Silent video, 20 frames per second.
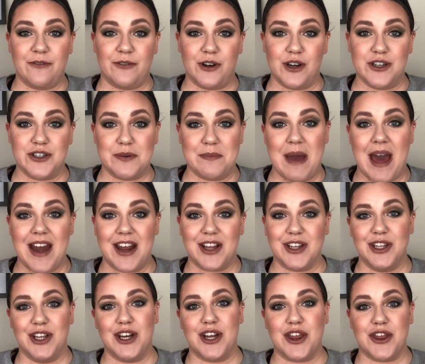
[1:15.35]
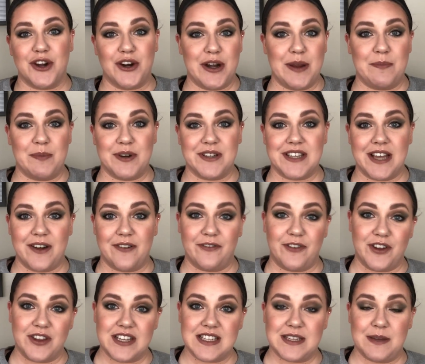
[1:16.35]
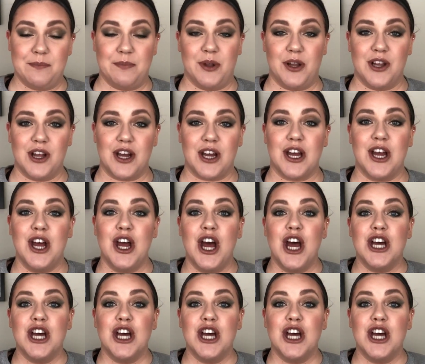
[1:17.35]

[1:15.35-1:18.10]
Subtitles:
for a dramatic look, 30% for the simple look.